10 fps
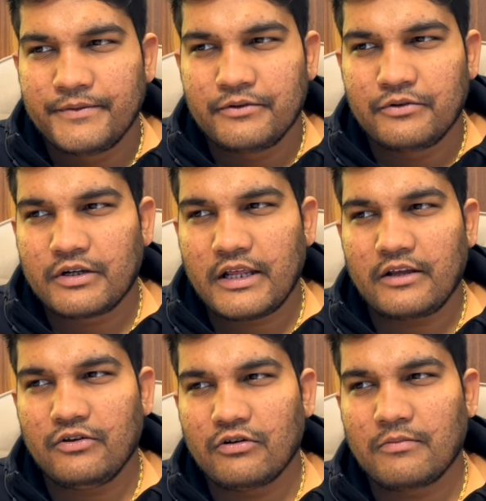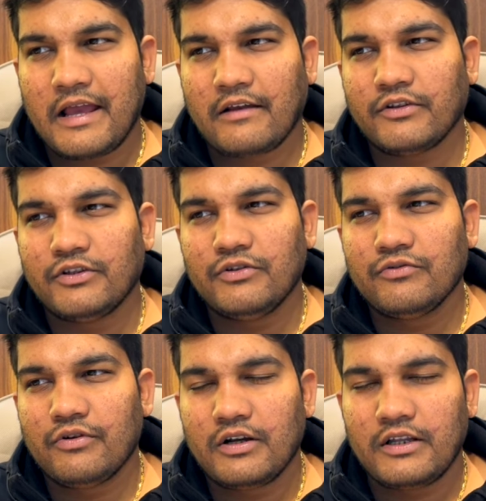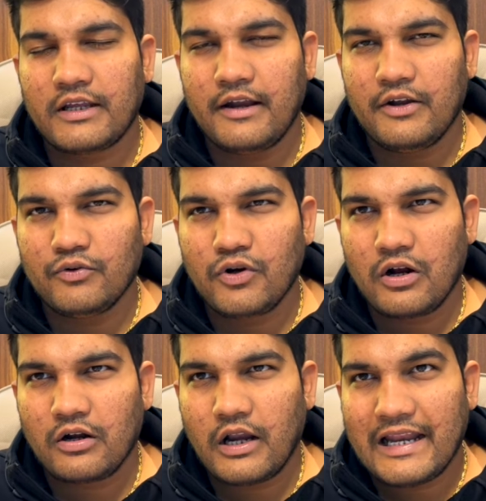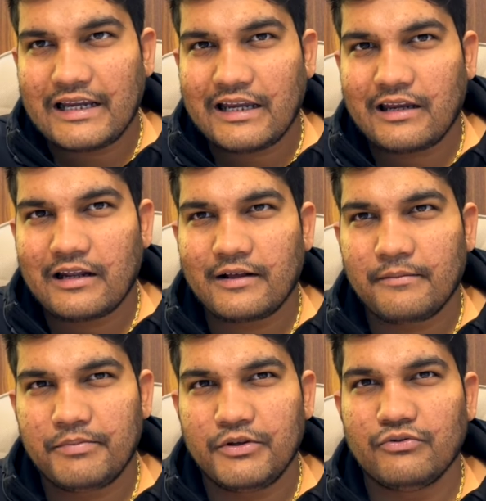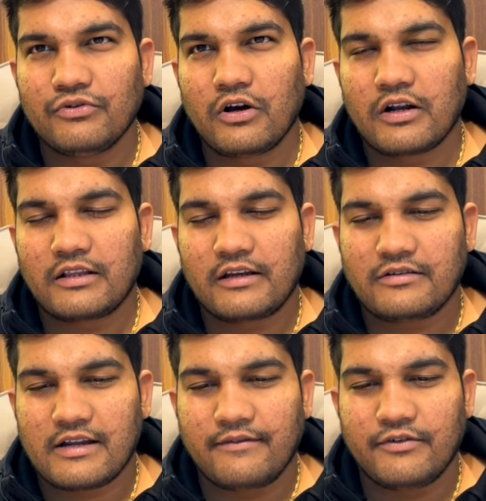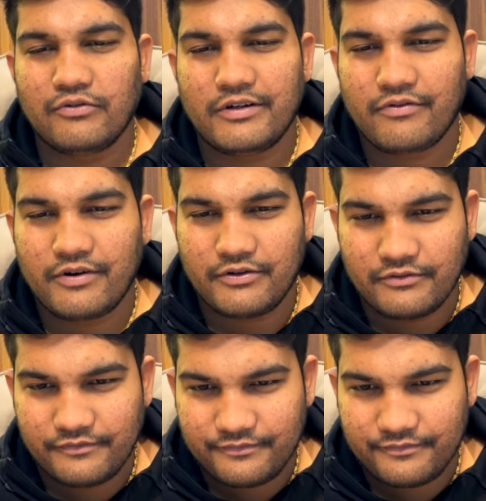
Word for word: you know take your bag with you only and do not let peon or other staff do it for you